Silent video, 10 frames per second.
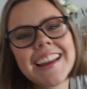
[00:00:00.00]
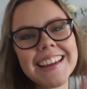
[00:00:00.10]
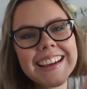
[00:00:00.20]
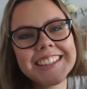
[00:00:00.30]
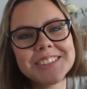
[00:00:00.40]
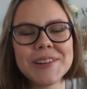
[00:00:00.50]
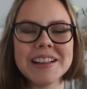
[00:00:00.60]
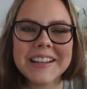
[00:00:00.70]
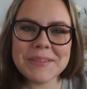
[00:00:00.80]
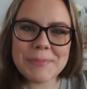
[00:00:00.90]
Hi guys,
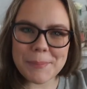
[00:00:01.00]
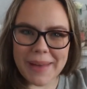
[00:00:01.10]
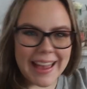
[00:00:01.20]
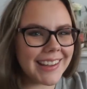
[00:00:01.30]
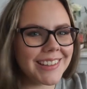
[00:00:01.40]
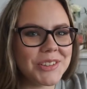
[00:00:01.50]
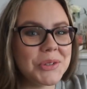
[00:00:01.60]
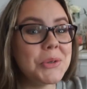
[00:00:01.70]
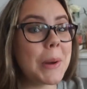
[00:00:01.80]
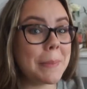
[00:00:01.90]
welcome back
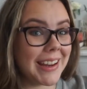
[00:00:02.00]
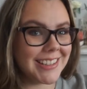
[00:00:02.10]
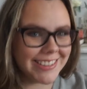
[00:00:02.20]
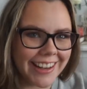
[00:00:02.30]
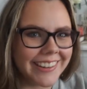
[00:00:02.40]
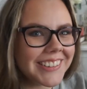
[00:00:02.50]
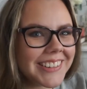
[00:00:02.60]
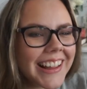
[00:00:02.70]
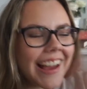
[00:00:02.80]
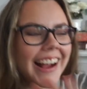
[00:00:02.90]
to my channel.
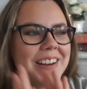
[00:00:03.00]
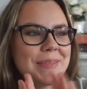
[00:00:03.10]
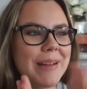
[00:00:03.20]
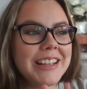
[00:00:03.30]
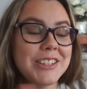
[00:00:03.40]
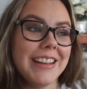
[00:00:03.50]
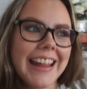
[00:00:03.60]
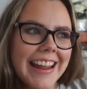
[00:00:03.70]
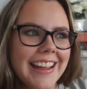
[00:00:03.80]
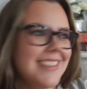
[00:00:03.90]
Um,
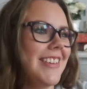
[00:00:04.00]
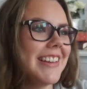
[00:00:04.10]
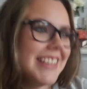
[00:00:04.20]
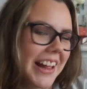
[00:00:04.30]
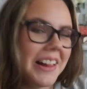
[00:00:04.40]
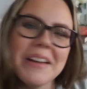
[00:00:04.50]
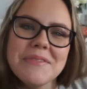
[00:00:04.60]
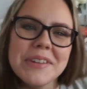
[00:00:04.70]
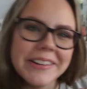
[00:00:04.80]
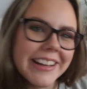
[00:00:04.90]
today, as you can tell,
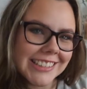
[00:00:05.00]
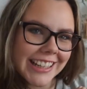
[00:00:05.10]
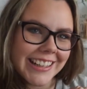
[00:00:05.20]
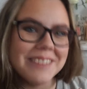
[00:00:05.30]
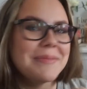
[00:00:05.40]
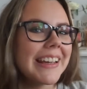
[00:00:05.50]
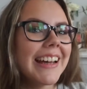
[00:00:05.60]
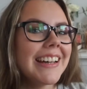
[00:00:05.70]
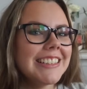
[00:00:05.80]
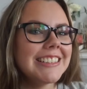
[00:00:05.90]
I'm very excited
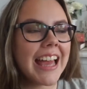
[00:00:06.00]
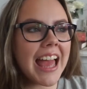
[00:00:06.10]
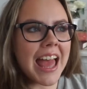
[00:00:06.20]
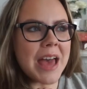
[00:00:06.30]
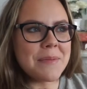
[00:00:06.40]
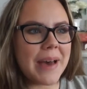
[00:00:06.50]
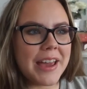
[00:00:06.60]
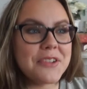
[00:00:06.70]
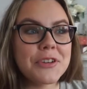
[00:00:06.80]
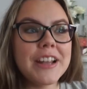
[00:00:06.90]
because
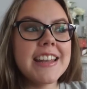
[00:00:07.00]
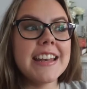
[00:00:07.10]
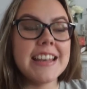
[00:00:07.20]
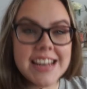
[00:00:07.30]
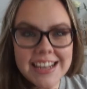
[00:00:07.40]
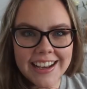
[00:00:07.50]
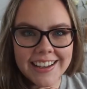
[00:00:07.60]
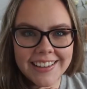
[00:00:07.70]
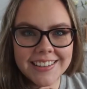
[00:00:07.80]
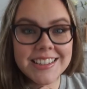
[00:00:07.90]
my friend
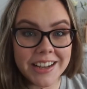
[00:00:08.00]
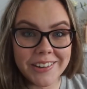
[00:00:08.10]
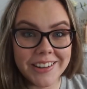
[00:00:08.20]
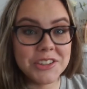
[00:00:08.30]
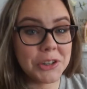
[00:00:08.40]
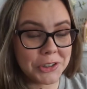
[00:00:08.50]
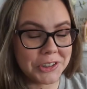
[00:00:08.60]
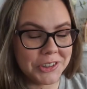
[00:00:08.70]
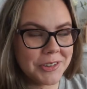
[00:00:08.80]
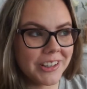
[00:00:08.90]
Nina, shout out to
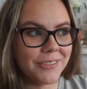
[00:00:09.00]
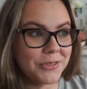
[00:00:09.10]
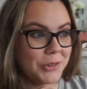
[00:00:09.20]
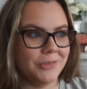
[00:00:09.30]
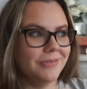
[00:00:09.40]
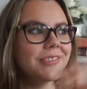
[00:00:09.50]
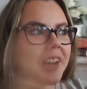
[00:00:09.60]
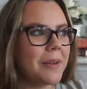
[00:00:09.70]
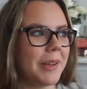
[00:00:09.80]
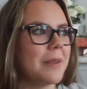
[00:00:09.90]
her for
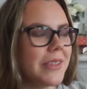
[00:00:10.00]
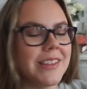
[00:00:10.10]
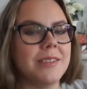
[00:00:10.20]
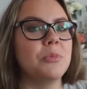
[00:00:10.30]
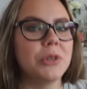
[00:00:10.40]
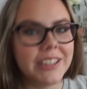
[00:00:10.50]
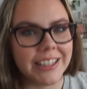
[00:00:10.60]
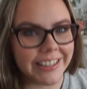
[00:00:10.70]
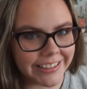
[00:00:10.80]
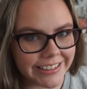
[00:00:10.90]
coming up with this
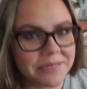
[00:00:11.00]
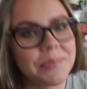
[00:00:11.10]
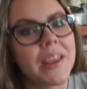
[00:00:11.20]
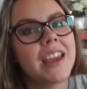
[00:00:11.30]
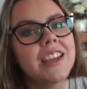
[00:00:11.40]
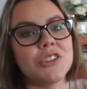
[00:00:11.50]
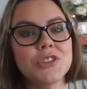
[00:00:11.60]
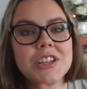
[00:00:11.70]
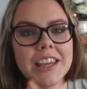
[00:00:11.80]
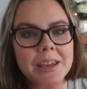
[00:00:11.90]
brilliant idea. So
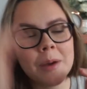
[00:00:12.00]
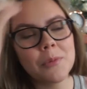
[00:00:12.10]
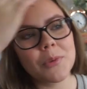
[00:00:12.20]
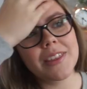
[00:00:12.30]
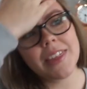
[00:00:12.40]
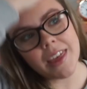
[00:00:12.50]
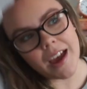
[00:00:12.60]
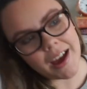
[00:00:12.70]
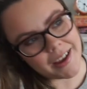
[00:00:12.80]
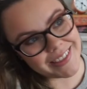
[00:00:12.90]
she came up with
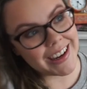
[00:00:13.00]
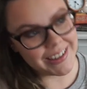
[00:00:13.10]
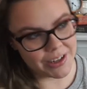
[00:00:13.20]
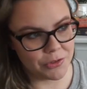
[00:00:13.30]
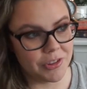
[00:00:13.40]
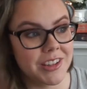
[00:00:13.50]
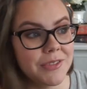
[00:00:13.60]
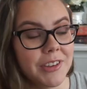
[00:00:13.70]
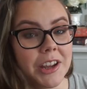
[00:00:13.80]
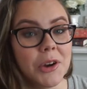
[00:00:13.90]
uh, the idea for this
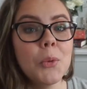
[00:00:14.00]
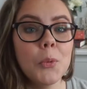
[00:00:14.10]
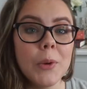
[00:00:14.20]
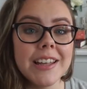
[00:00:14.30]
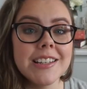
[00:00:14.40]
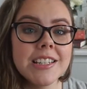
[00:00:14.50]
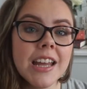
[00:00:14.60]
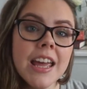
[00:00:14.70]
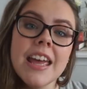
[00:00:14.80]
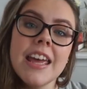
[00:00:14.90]
video, which
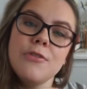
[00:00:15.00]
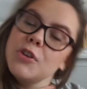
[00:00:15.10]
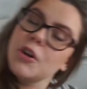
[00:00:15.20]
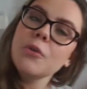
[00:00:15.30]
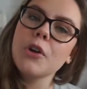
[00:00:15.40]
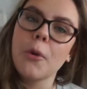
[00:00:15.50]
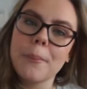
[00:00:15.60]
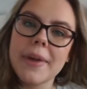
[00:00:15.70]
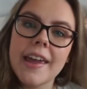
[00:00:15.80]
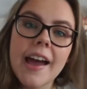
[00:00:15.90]
if you don't know
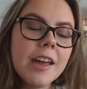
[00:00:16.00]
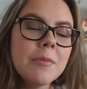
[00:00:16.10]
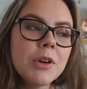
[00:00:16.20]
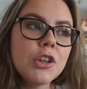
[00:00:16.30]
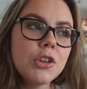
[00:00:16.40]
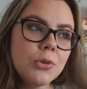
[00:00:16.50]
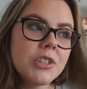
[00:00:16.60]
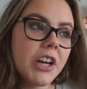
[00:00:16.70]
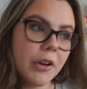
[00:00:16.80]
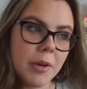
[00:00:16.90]
me, I am a huge
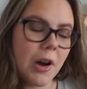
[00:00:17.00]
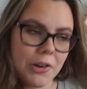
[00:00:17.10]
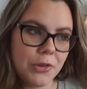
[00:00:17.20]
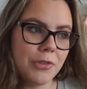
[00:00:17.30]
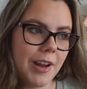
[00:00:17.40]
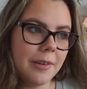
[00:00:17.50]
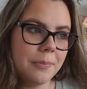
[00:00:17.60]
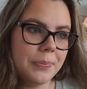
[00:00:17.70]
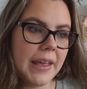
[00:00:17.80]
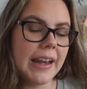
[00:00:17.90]
Harry Potter fan.
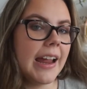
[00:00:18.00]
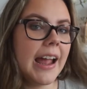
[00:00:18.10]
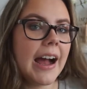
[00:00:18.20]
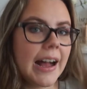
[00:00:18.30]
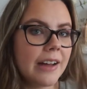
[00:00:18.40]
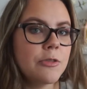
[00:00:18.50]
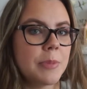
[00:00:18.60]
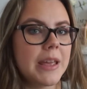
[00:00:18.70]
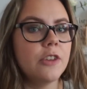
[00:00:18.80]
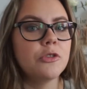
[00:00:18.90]
And I have
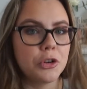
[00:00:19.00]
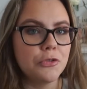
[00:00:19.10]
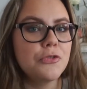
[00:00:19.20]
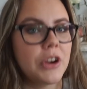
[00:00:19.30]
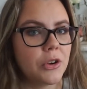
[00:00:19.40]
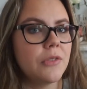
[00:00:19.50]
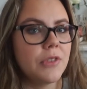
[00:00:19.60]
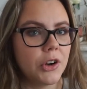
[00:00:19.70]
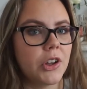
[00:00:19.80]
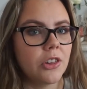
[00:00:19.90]
been for a very,
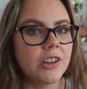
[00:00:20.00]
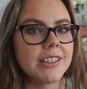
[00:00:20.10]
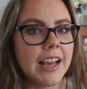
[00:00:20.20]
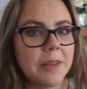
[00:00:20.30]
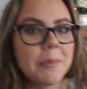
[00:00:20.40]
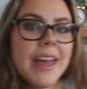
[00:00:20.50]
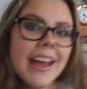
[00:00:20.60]
very long time.